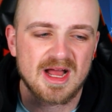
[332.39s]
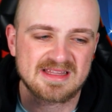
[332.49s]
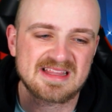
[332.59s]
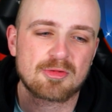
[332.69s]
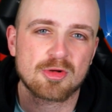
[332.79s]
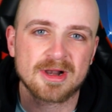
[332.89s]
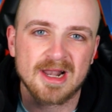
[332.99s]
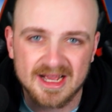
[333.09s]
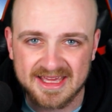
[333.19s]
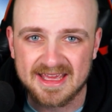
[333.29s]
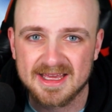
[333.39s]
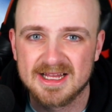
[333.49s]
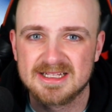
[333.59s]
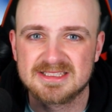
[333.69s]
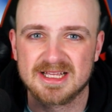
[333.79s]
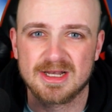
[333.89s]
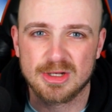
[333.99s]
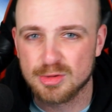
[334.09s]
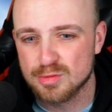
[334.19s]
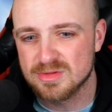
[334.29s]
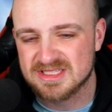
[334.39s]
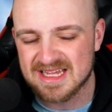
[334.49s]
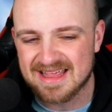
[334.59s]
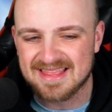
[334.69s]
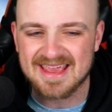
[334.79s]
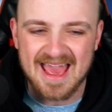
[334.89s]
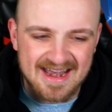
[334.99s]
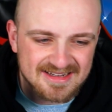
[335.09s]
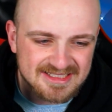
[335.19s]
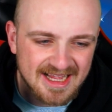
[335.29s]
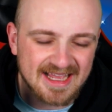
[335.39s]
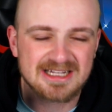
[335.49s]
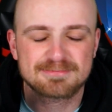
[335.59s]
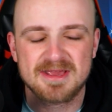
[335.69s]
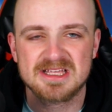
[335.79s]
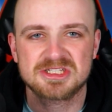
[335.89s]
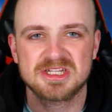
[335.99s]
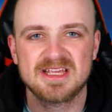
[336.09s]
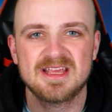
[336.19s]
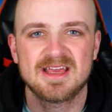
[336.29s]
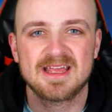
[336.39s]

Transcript: I think they were unlucky to lose in the end against PSG